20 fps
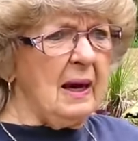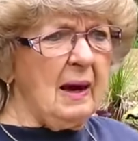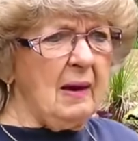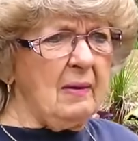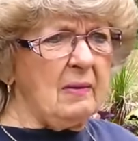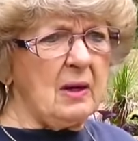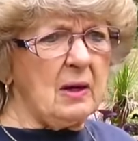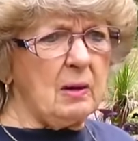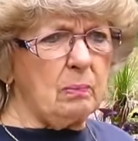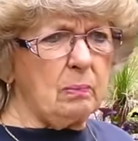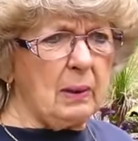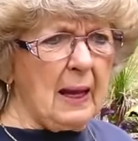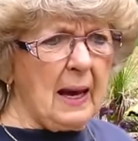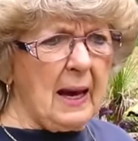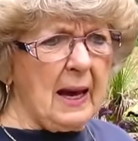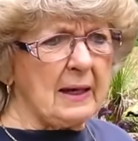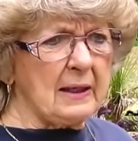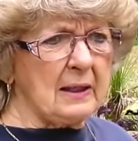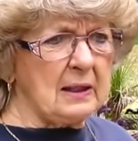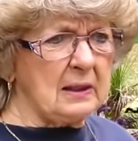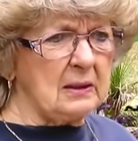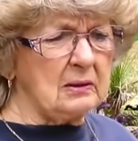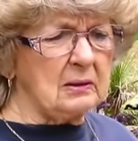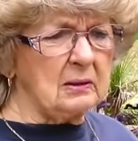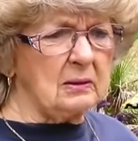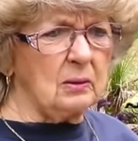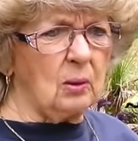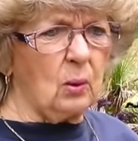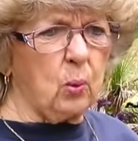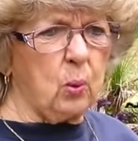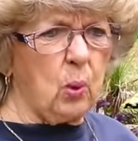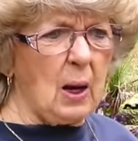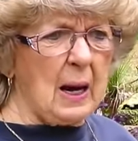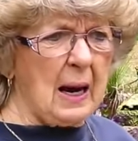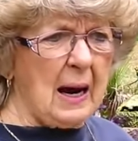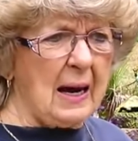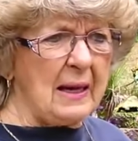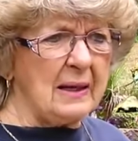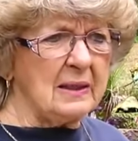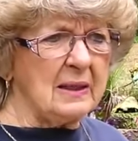and they're black and
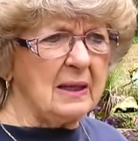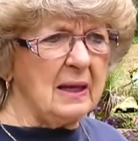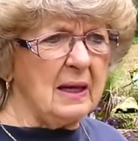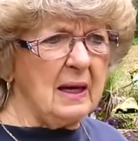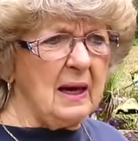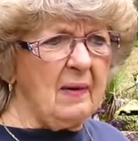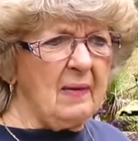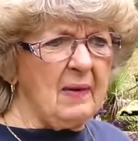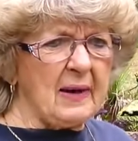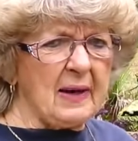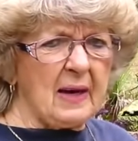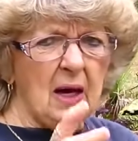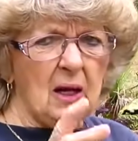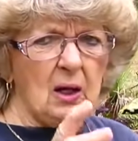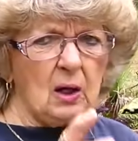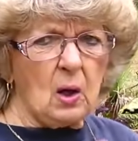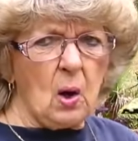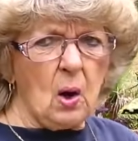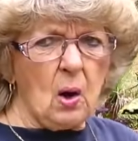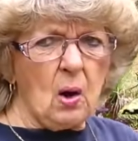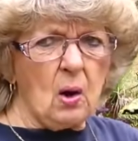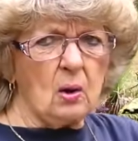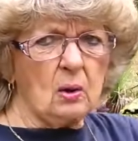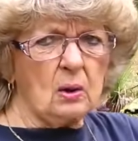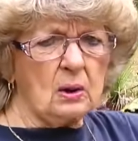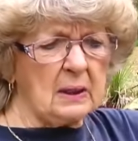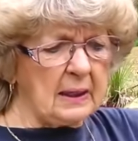white, and they got long